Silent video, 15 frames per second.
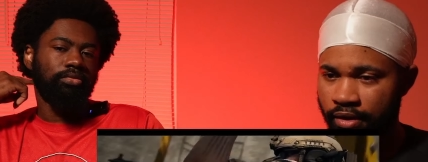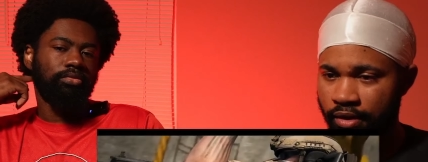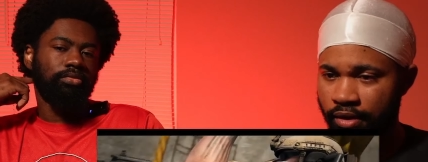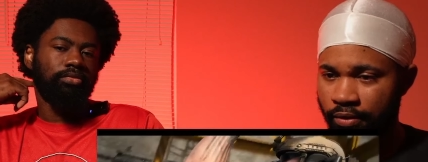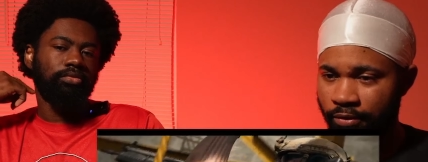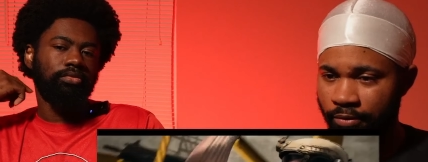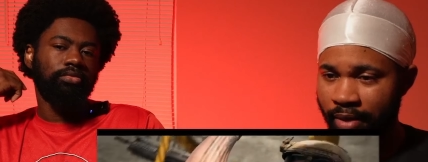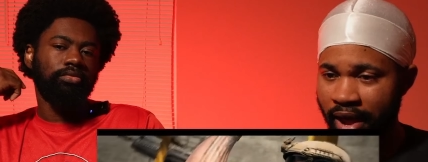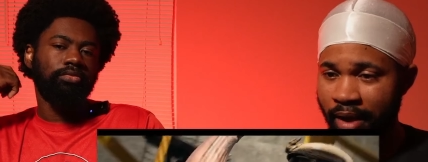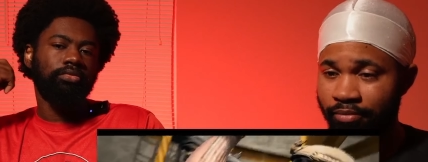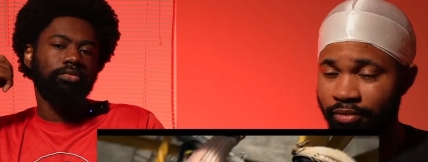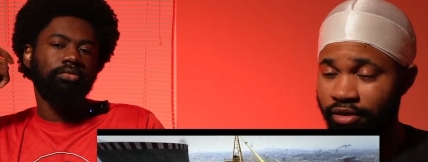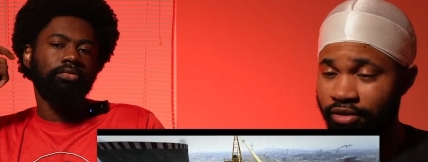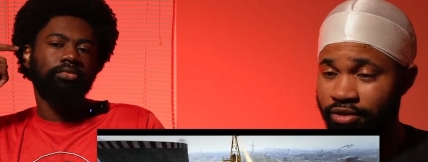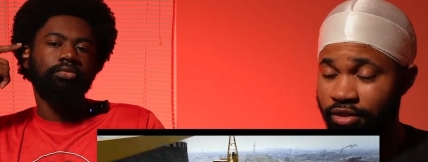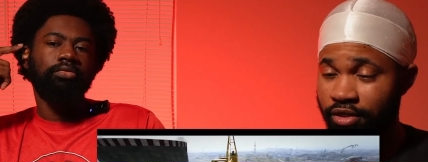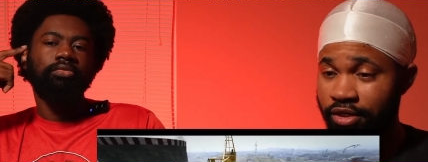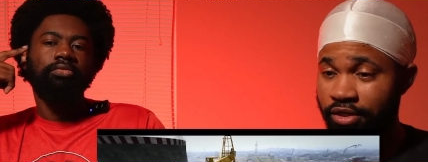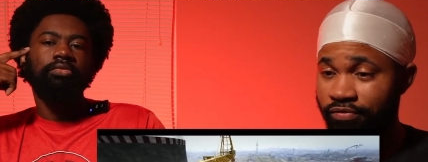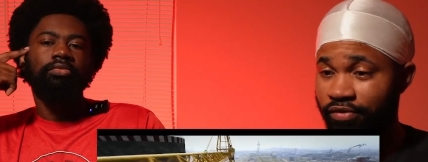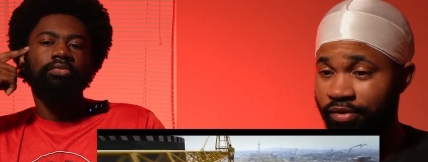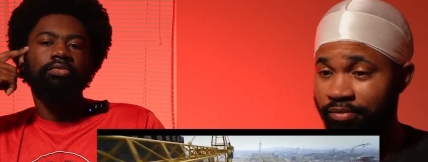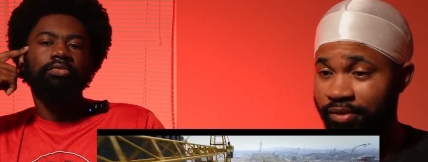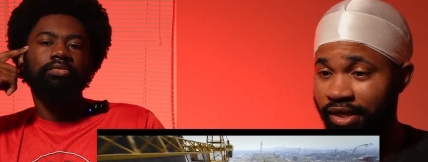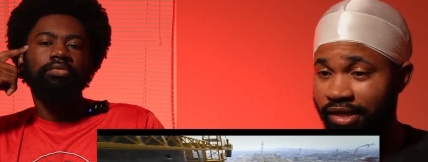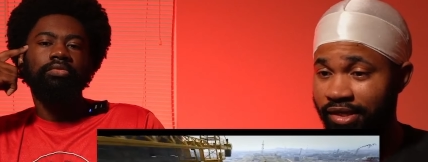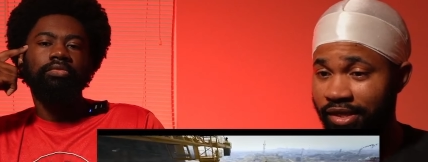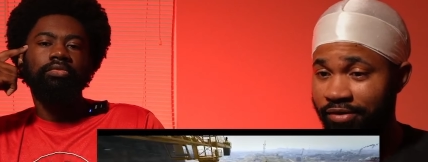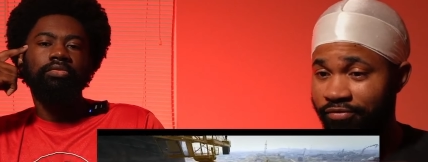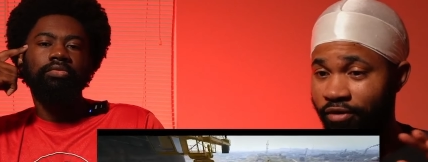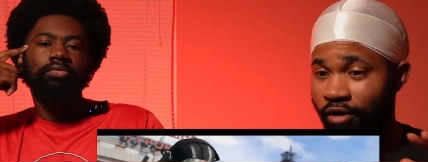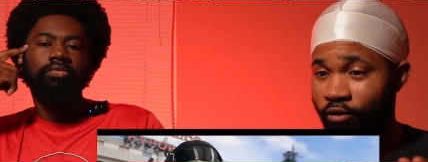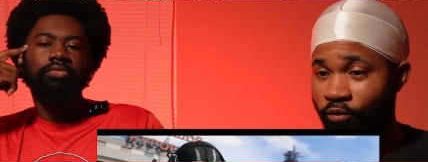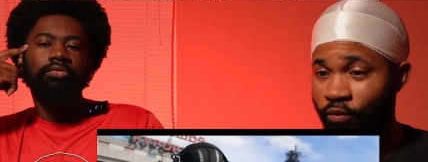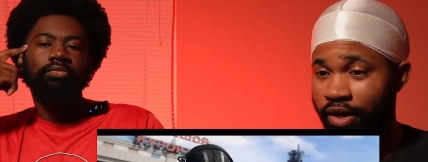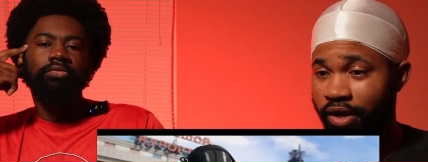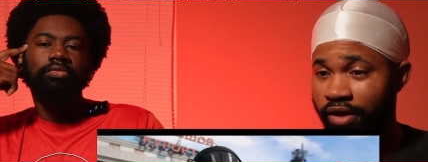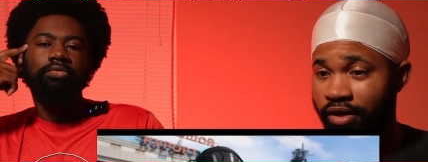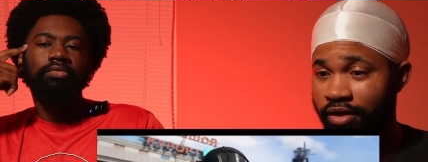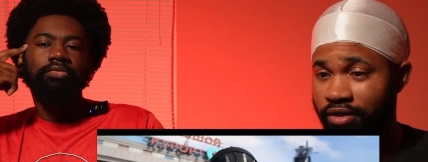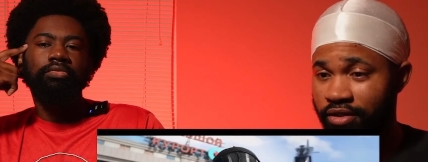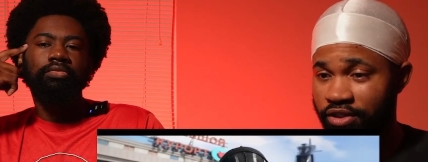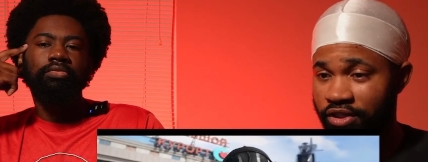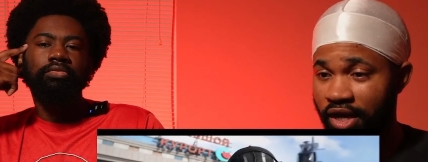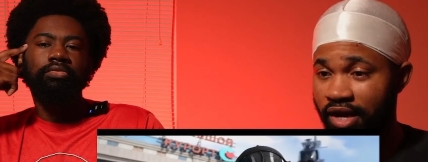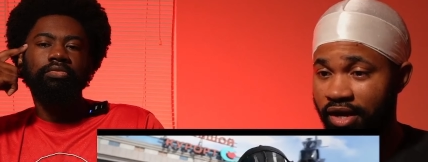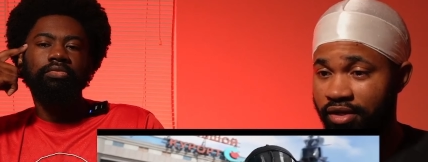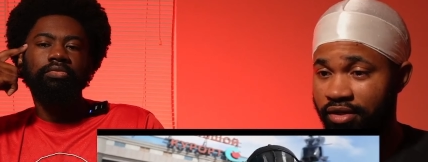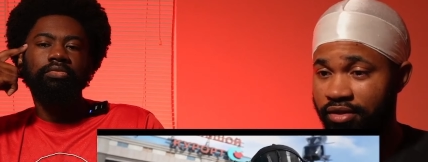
Speaker 1: the map looks good from that, that far away shot.